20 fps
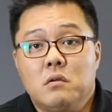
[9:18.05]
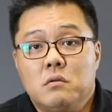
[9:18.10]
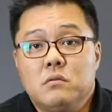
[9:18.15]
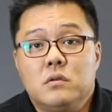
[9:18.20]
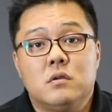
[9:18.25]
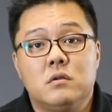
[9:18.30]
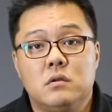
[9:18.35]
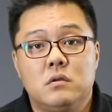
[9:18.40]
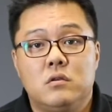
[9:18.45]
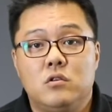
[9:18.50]

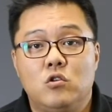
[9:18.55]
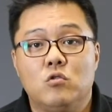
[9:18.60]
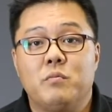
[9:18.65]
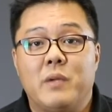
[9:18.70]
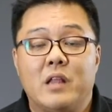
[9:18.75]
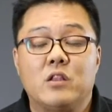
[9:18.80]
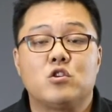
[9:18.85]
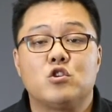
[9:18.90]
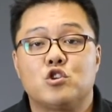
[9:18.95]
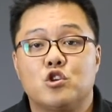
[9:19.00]
You
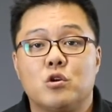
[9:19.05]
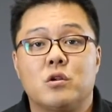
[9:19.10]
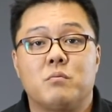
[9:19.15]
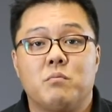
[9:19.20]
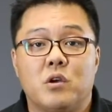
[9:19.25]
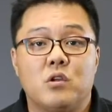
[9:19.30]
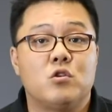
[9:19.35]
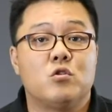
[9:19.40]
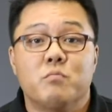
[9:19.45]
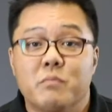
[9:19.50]
meant to shoot him
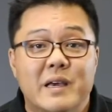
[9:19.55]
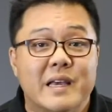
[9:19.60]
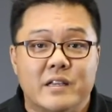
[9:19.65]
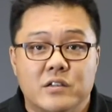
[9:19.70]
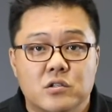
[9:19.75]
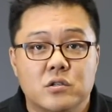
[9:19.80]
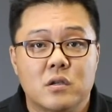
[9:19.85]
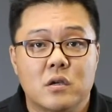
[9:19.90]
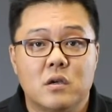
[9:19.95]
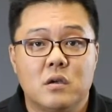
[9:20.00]
but you
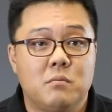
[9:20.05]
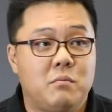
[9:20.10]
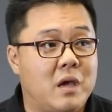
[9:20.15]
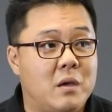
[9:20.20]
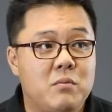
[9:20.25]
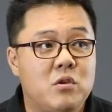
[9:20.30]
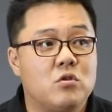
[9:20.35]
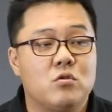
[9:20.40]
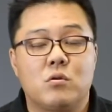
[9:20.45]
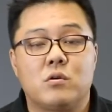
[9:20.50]
missed.
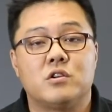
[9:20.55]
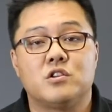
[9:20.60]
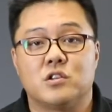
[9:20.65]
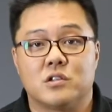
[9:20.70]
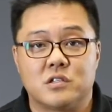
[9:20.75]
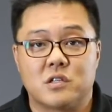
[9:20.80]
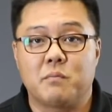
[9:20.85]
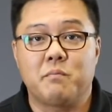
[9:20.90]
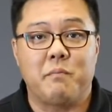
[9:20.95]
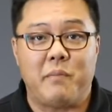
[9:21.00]
Maybe you're
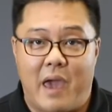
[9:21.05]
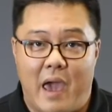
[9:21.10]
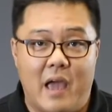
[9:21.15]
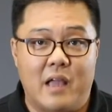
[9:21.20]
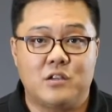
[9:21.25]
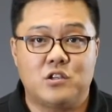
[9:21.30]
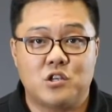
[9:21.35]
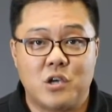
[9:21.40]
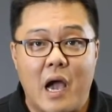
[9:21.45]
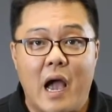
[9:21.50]
just a
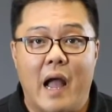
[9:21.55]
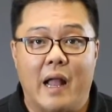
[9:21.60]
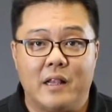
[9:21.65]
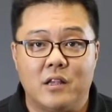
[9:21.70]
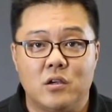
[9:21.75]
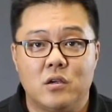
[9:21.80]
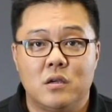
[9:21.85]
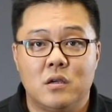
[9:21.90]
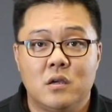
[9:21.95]
bad shot.